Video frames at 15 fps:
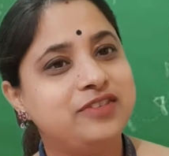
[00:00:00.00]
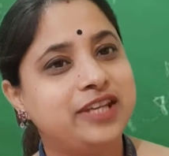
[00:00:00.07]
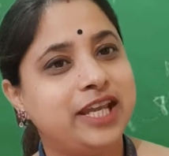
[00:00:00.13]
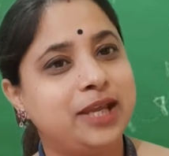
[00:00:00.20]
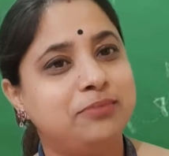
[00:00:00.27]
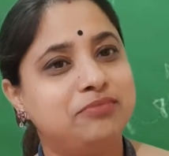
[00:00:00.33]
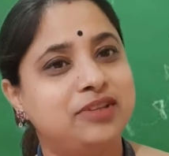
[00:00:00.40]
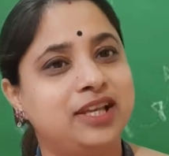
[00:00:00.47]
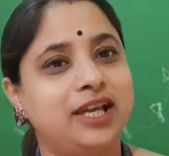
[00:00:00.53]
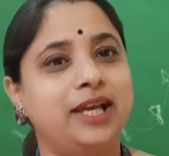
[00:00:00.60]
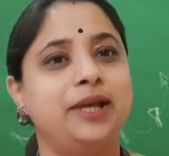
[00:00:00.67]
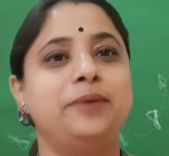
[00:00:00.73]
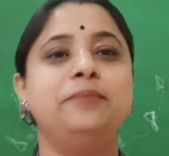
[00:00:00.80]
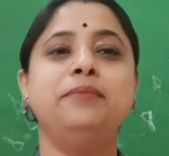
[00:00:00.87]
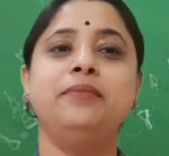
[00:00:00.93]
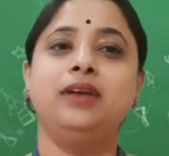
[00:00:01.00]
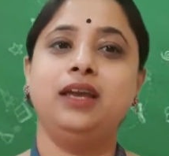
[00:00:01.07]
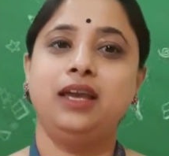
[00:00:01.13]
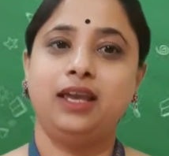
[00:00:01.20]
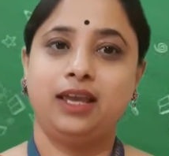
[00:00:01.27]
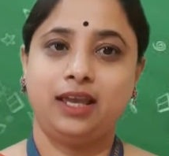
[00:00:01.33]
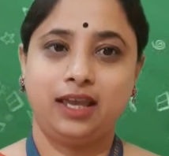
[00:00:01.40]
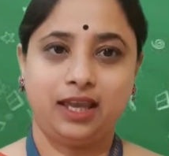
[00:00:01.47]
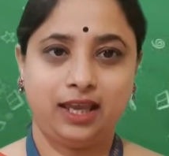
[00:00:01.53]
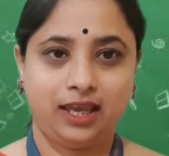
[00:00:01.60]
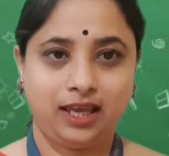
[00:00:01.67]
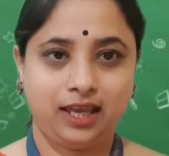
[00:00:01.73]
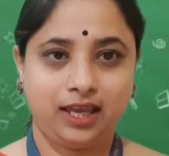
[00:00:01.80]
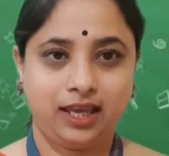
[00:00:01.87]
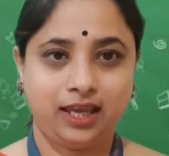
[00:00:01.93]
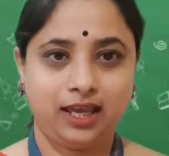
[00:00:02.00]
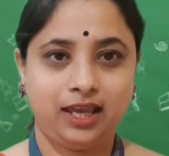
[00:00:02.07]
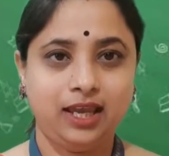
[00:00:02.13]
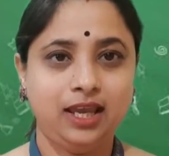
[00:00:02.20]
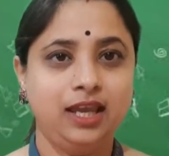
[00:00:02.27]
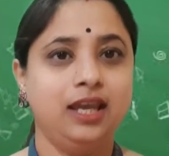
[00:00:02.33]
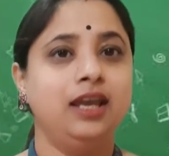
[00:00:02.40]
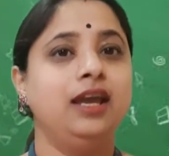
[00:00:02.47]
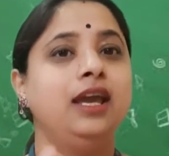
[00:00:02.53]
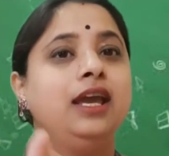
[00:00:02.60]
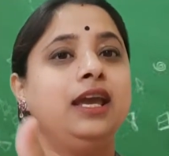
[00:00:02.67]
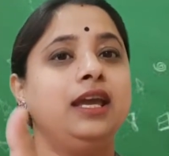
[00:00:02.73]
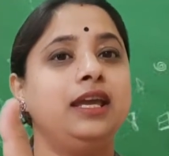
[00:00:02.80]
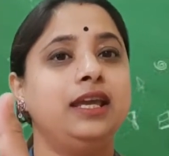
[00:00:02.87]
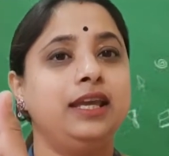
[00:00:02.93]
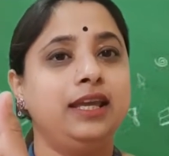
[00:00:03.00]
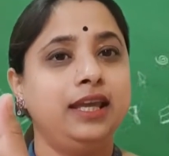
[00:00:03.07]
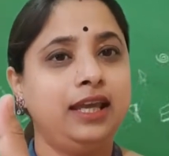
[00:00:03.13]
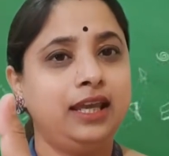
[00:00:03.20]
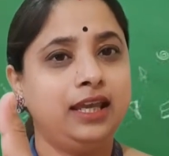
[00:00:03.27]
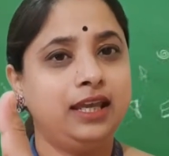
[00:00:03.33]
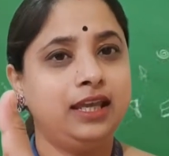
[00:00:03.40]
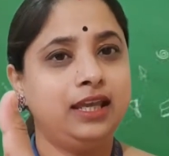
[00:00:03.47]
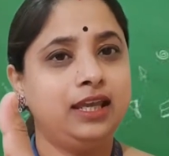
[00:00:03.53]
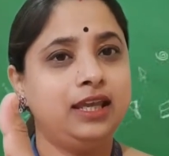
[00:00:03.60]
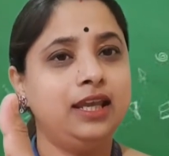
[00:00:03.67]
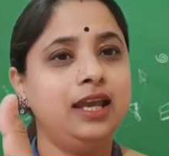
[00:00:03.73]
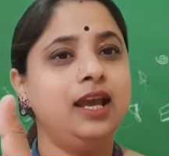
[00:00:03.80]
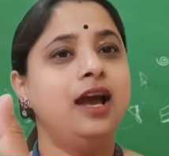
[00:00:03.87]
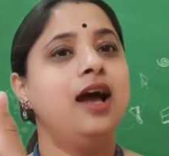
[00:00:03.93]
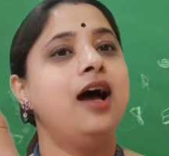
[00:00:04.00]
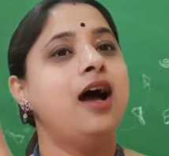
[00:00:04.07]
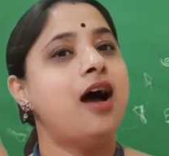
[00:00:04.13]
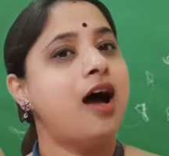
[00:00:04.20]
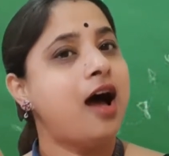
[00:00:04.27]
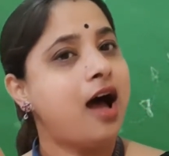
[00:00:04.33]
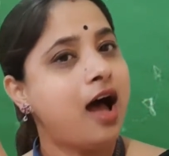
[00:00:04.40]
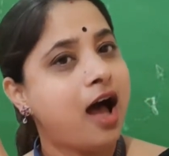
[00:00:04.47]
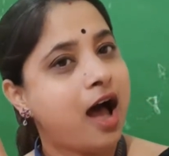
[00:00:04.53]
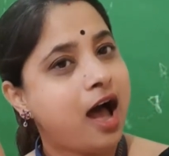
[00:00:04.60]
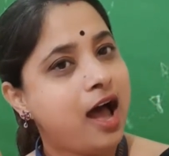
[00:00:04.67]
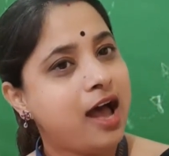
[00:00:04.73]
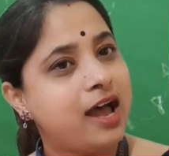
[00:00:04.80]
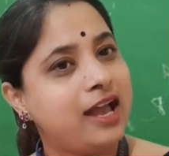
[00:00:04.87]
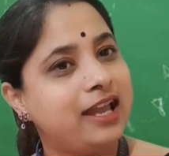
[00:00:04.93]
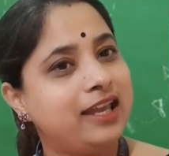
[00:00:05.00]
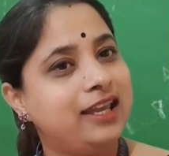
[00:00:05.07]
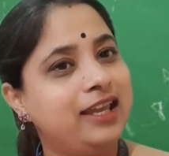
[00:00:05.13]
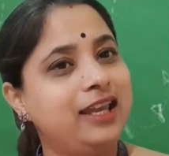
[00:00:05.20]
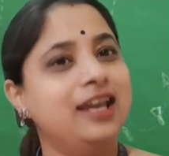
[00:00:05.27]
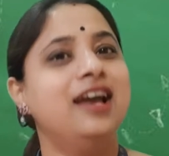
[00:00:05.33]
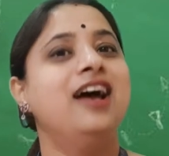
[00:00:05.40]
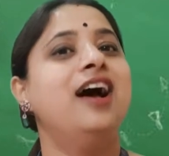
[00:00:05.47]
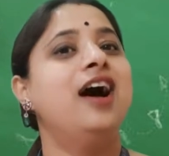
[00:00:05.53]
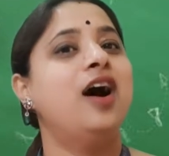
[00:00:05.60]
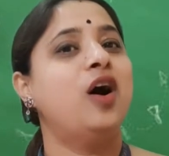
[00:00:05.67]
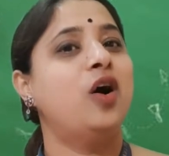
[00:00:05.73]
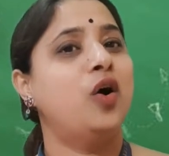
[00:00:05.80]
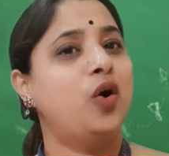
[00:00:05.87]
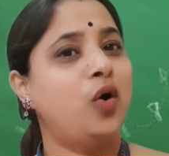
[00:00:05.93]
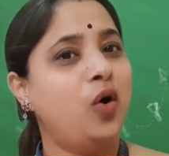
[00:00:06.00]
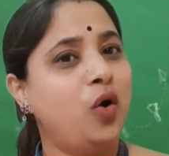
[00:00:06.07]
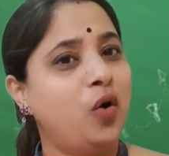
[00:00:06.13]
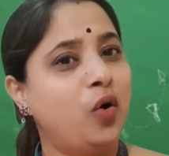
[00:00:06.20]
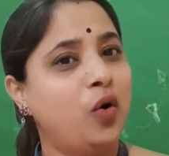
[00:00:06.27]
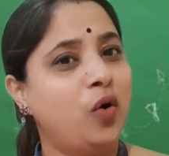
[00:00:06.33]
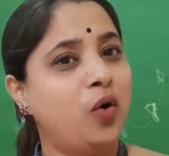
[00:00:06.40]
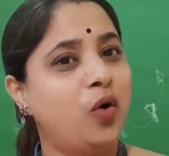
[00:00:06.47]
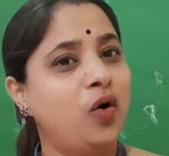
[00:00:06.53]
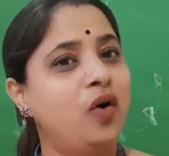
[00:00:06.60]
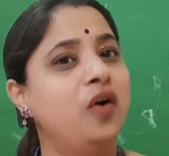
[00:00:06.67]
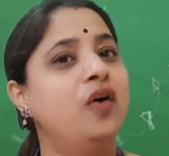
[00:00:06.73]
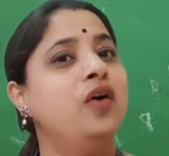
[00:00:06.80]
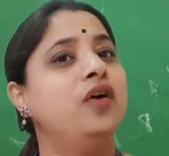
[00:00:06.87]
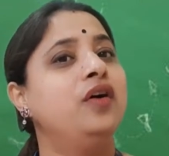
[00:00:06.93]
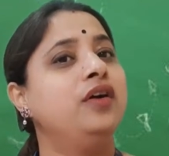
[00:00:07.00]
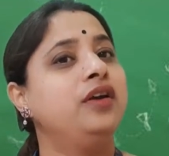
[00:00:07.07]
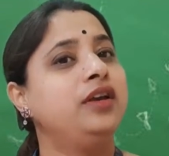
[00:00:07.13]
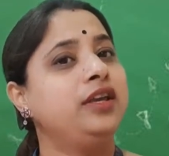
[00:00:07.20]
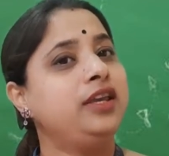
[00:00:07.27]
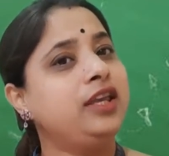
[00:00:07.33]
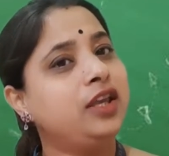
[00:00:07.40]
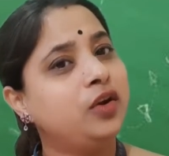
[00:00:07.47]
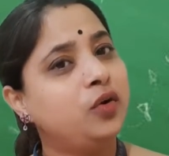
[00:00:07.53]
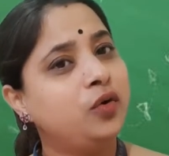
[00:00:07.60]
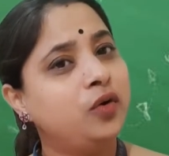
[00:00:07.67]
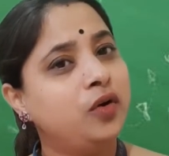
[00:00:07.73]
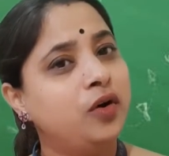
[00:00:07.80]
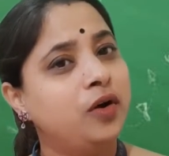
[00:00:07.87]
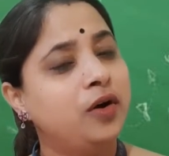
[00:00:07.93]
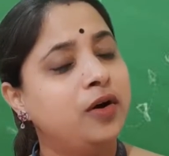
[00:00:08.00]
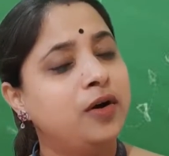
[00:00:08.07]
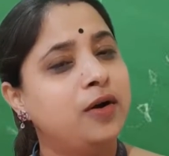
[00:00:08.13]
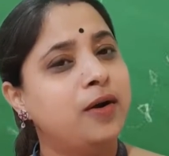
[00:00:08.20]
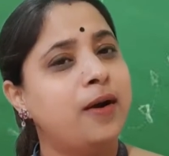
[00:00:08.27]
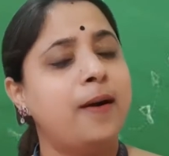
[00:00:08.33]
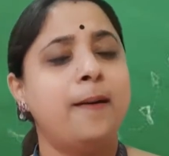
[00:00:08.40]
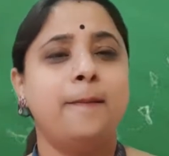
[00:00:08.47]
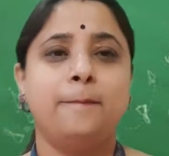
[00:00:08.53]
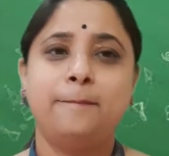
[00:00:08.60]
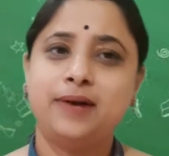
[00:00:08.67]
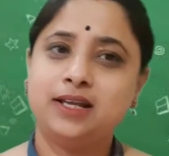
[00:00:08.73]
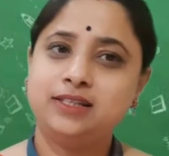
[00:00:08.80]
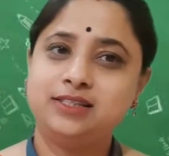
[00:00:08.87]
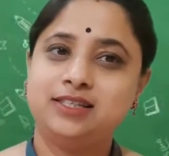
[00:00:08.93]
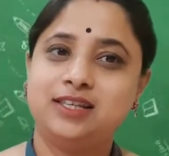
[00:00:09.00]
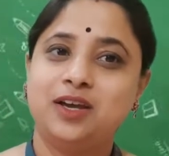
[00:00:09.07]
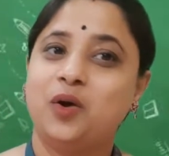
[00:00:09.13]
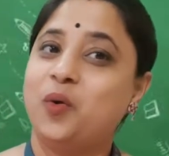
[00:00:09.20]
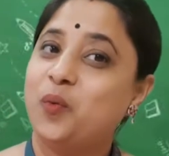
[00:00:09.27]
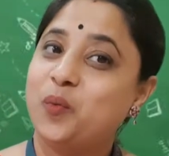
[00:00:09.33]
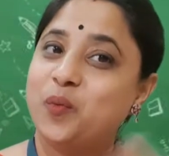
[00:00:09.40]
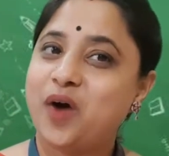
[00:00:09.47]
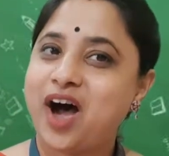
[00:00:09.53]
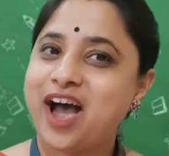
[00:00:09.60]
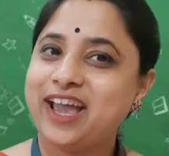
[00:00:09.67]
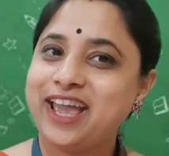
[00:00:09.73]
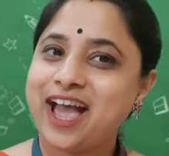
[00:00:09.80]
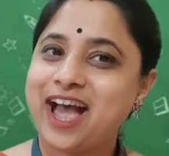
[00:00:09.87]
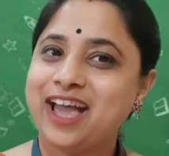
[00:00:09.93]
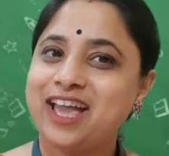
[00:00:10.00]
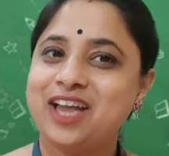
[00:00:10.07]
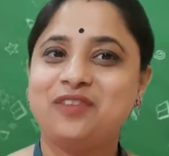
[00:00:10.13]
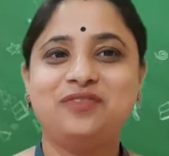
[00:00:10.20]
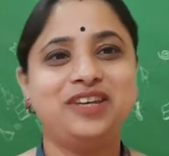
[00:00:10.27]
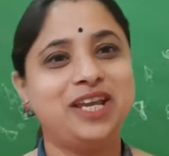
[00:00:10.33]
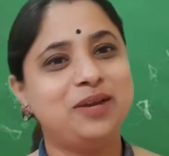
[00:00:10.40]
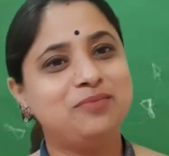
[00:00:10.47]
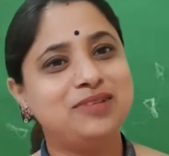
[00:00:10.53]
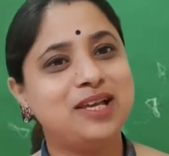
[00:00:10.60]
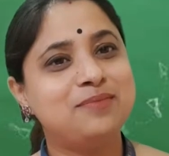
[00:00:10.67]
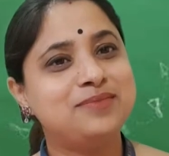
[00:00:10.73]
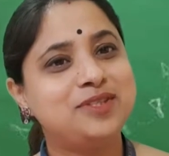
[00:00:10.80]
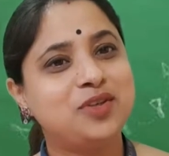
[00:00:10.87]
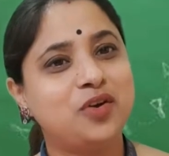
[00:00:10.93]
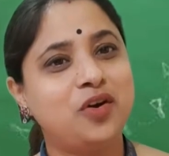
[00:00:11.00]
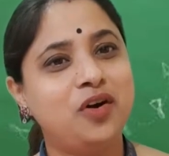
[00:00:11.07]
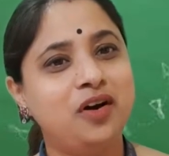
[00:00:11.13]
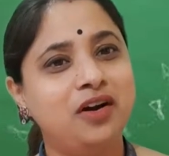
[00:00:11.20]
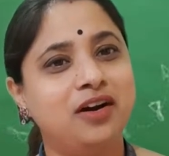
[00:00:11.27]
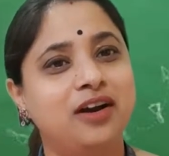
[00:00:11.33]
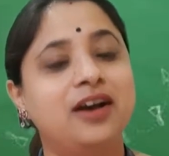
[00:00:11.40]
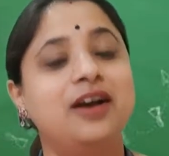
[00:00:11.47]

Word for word: named them A, E, I, O, U. But why I have named them so?